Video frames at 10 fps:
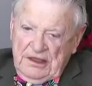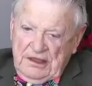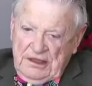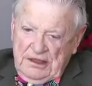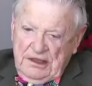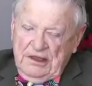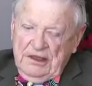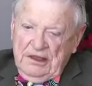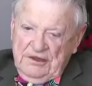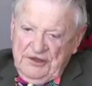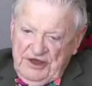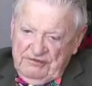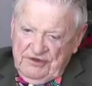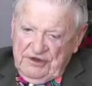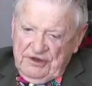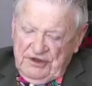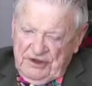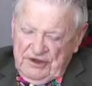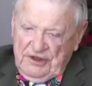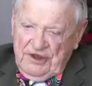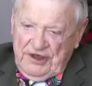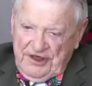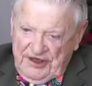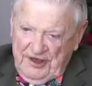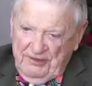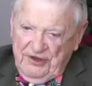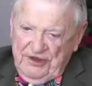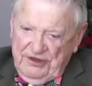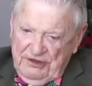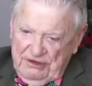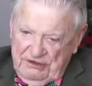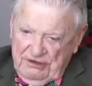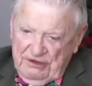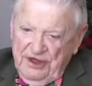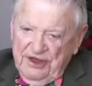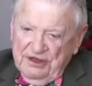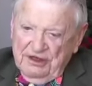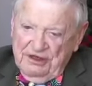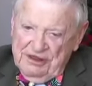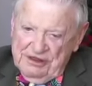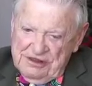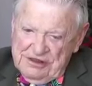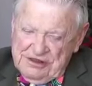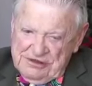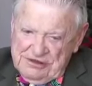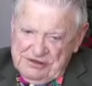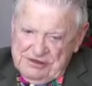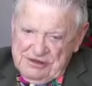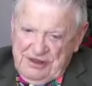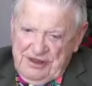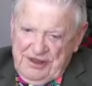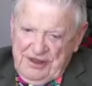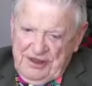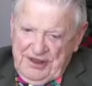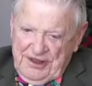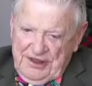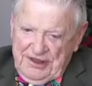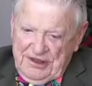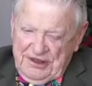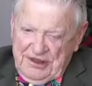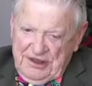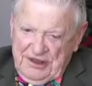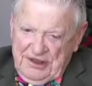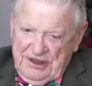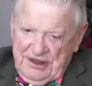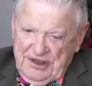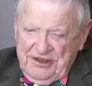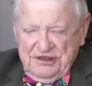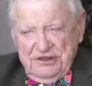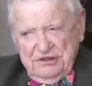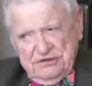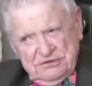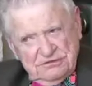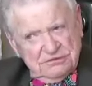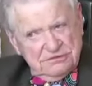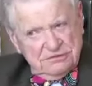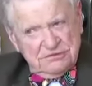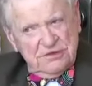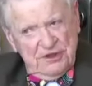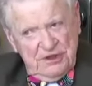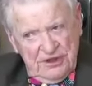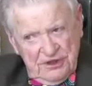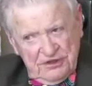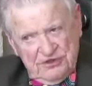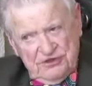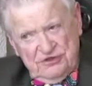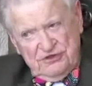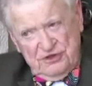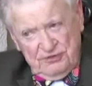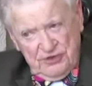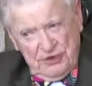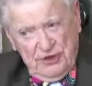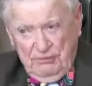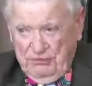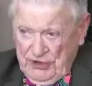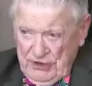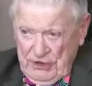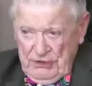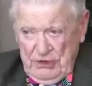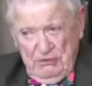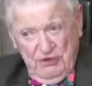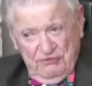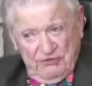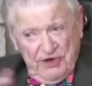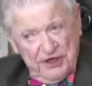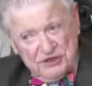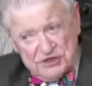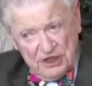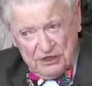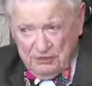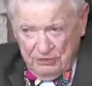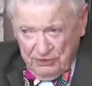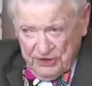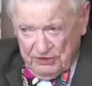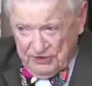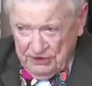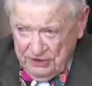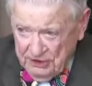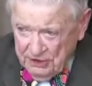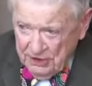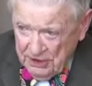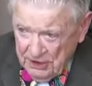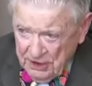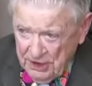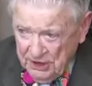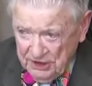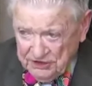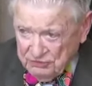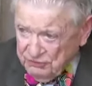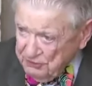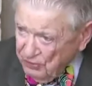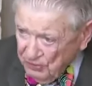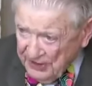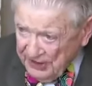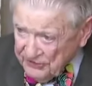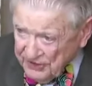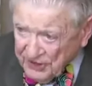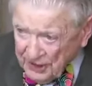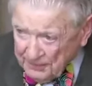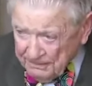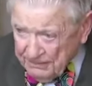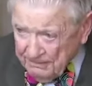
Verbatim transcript: a Navy guy came in later, and I said, it's the umbilical plug. But Frank is not going to believe it unless we pull that thing up.